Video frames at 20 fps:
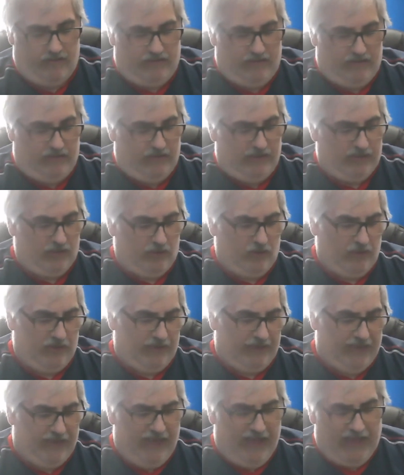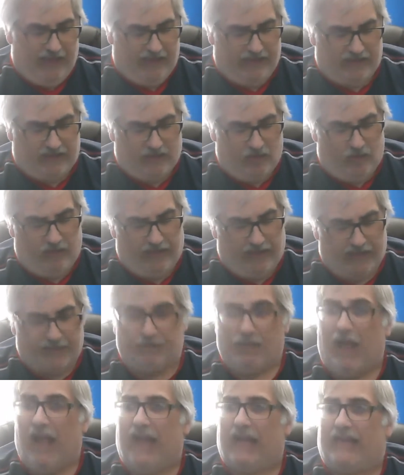let's look at that. So in this
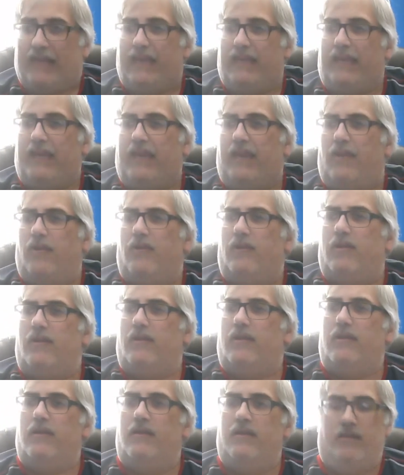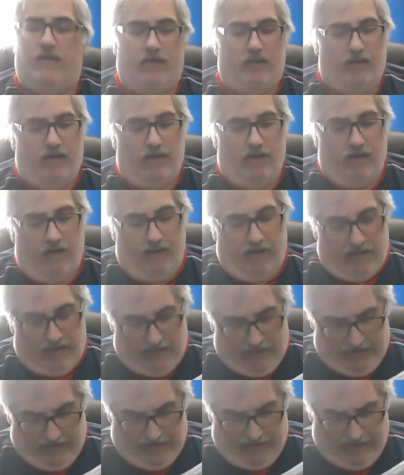pocket here
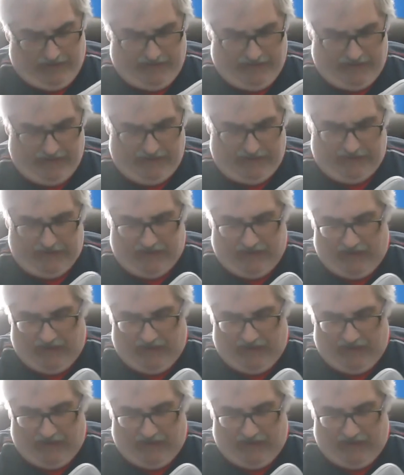is